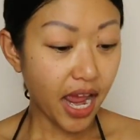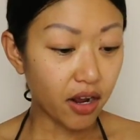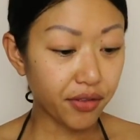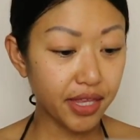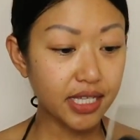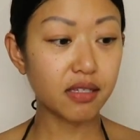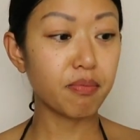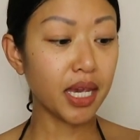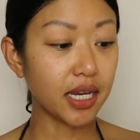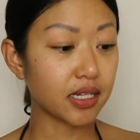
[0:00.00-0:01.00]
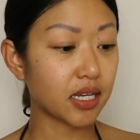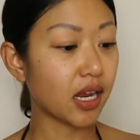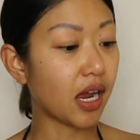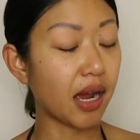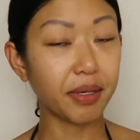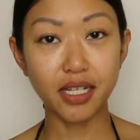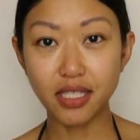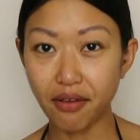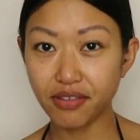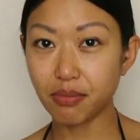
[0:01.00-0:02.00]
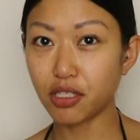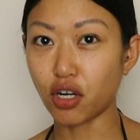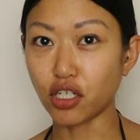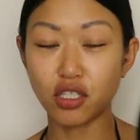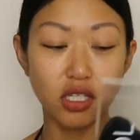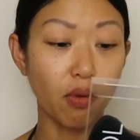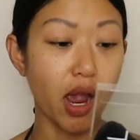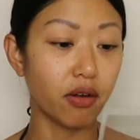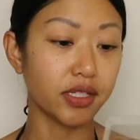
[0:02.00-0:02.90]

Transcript: Now this mitt, it does have some instructions as well.